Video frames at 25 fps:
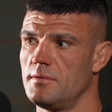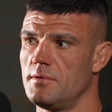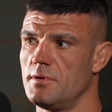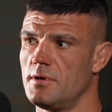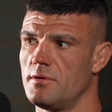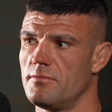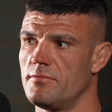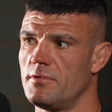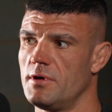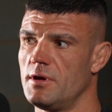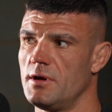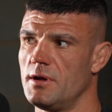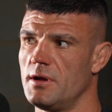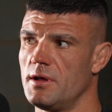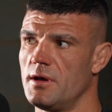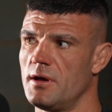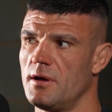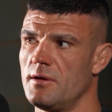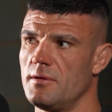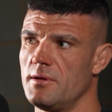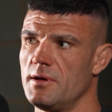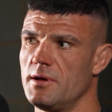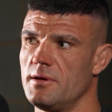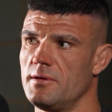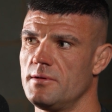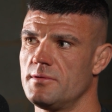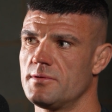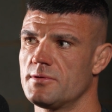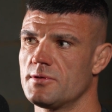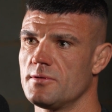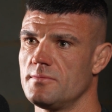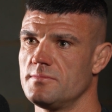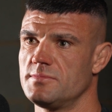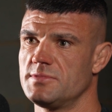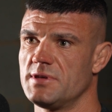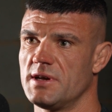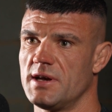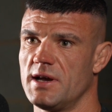Not really. Only
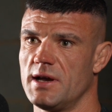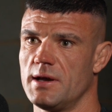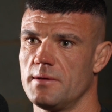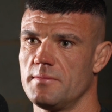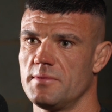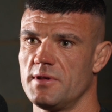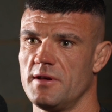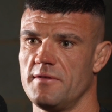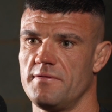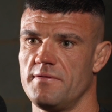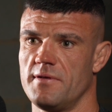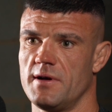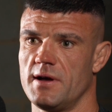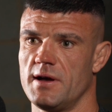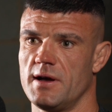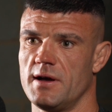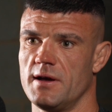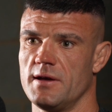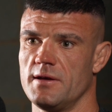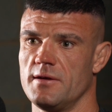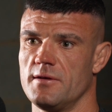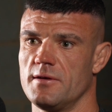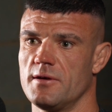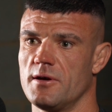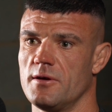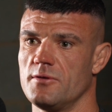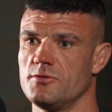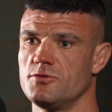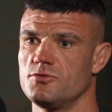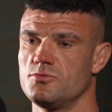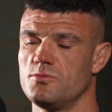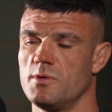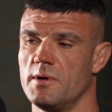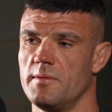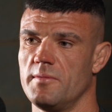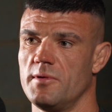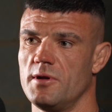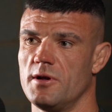sometimes if I go
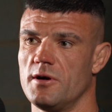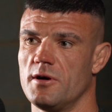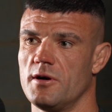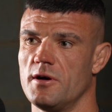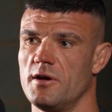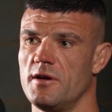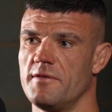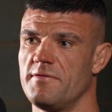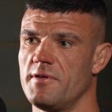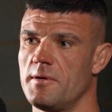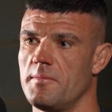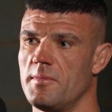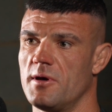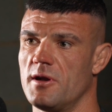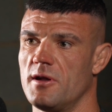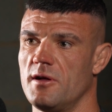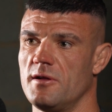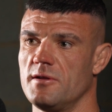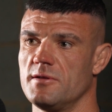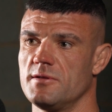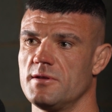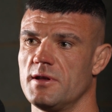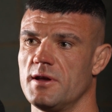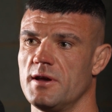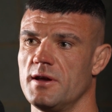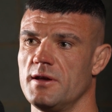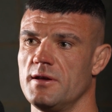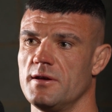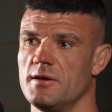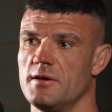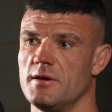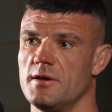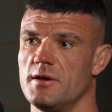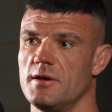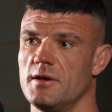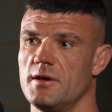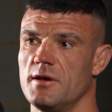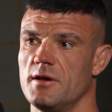swimming or if I'm on holiday.
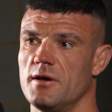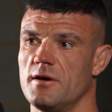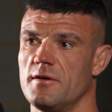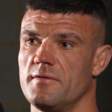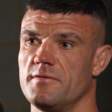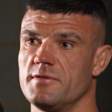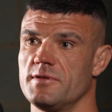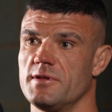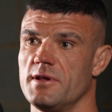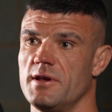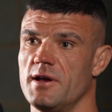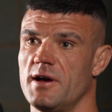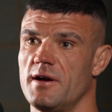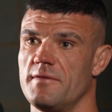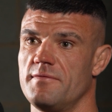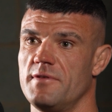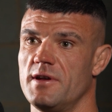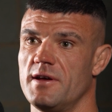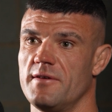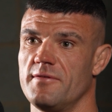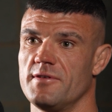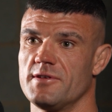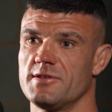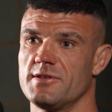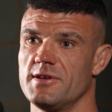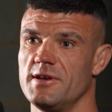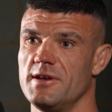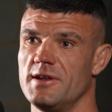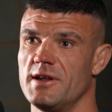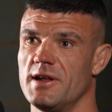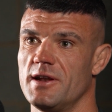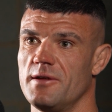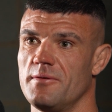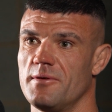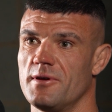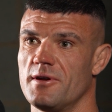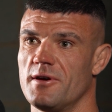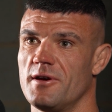Obviously, I've never seen
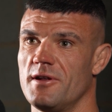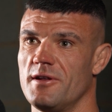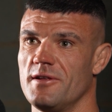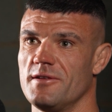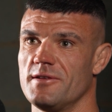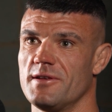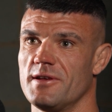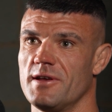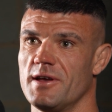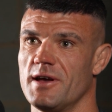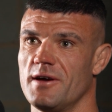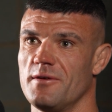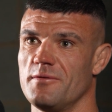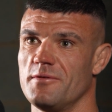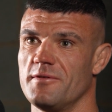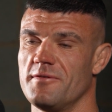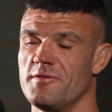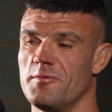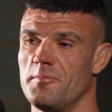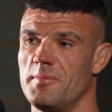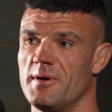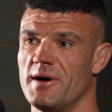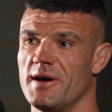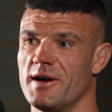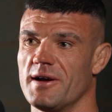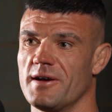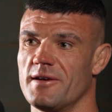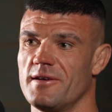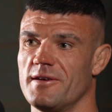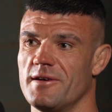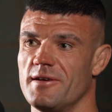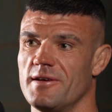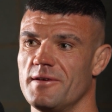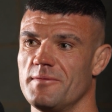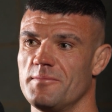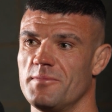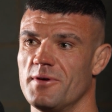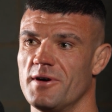anyone on holiday yet with a bag,
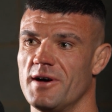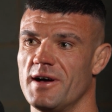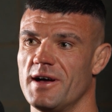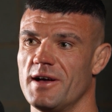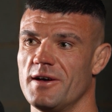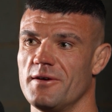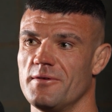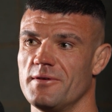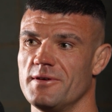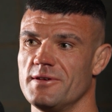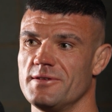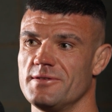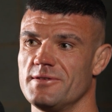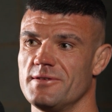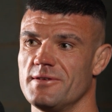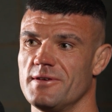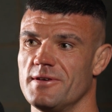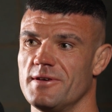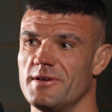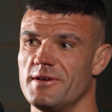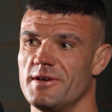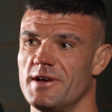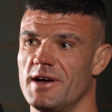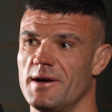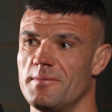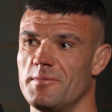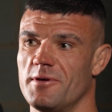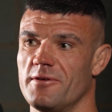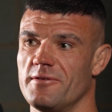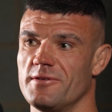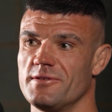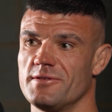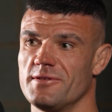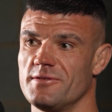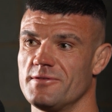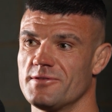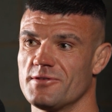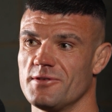but I'm always
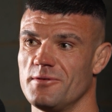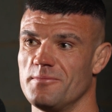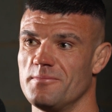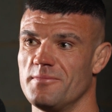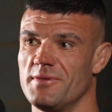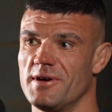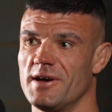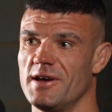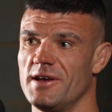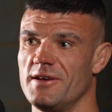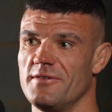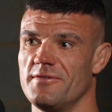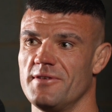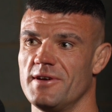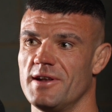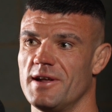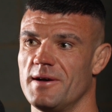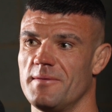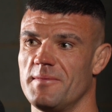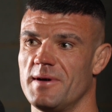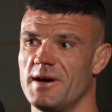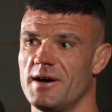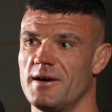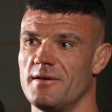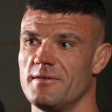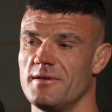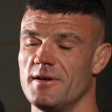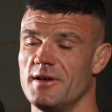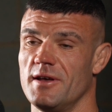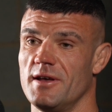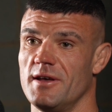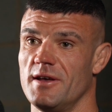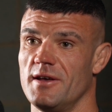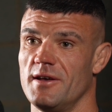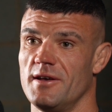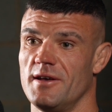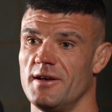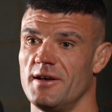sunbathing. I'm out.
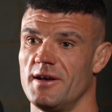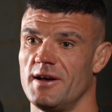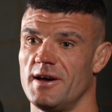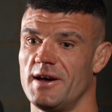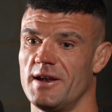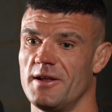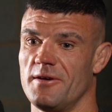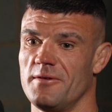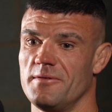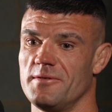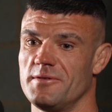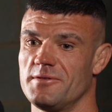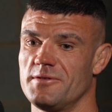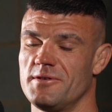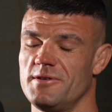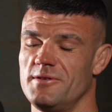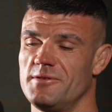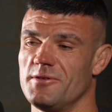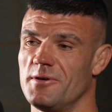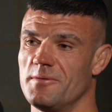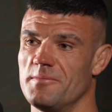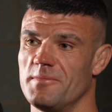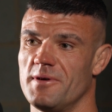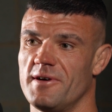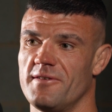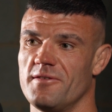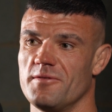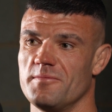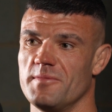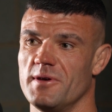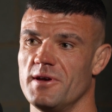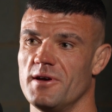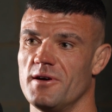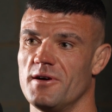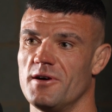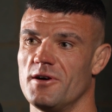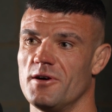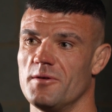Don't bother me
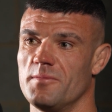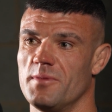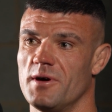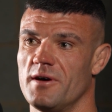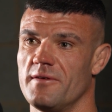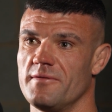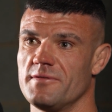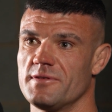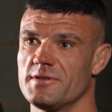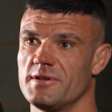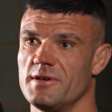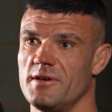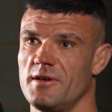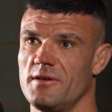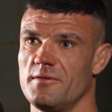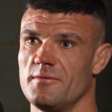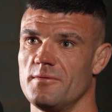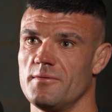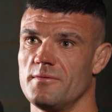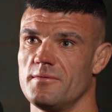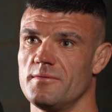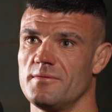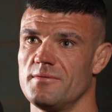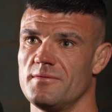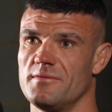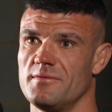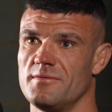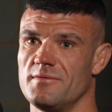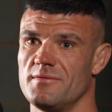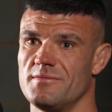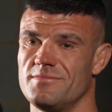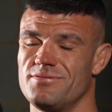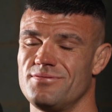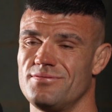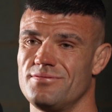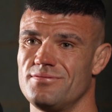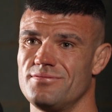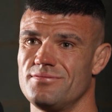at all. But obviously,
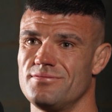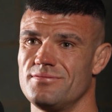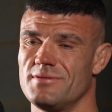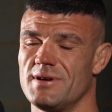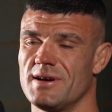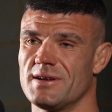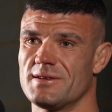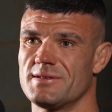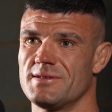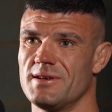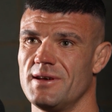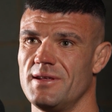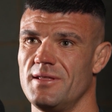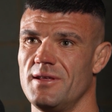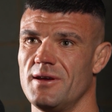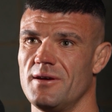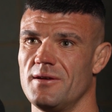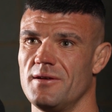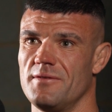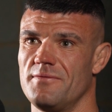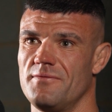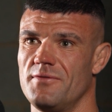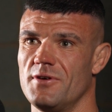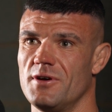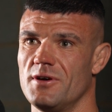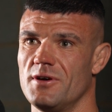I'd say the only